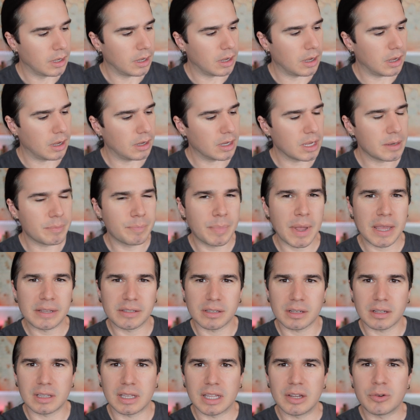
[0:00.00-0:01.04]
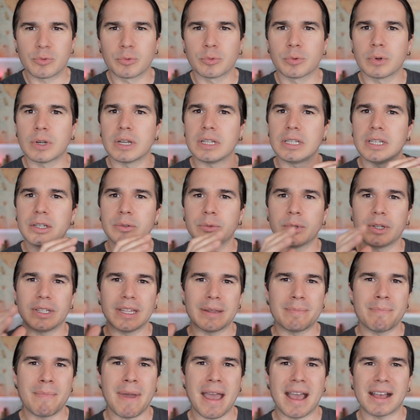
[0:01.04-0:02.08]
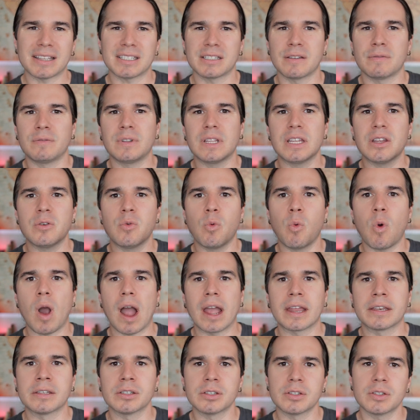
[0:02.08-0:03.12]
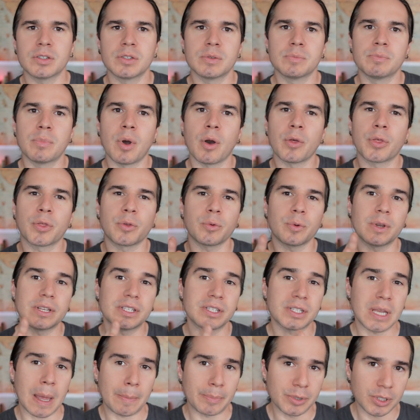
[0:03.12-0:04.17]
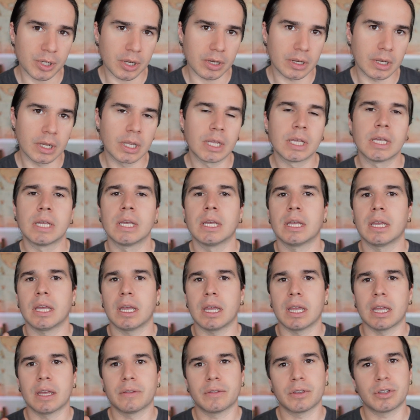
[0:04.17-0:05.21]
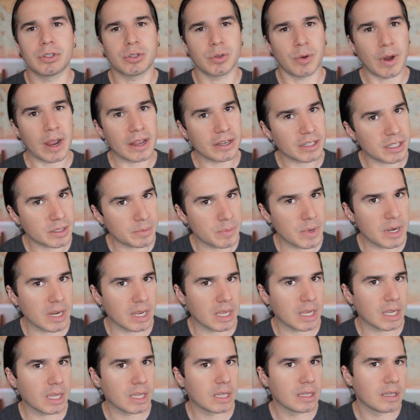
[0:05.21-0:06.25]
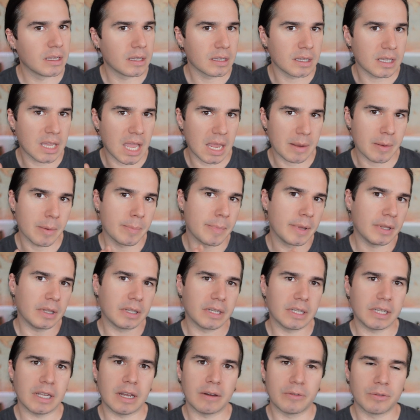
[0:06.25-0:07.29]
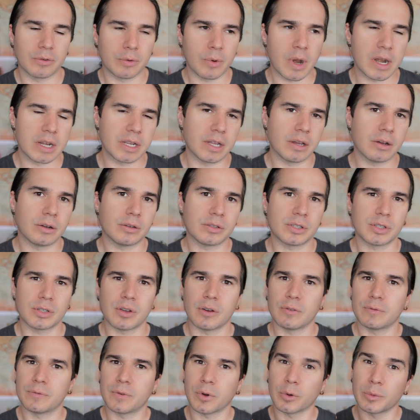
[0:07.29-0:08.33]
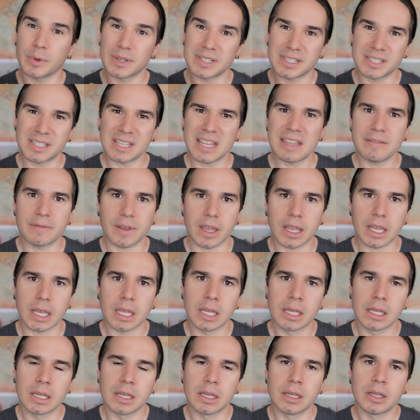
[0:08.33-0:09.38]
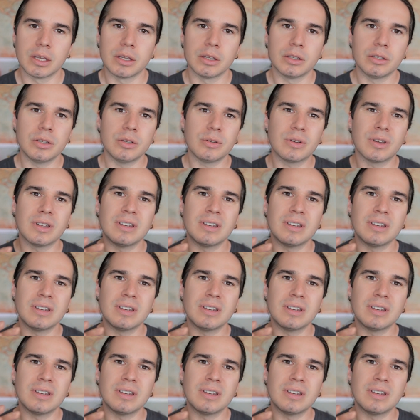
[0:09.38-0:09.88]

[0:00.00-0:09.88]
uh, it basically really, really massively widens both the reception and the transmitting capability of the radio. So for receiving, you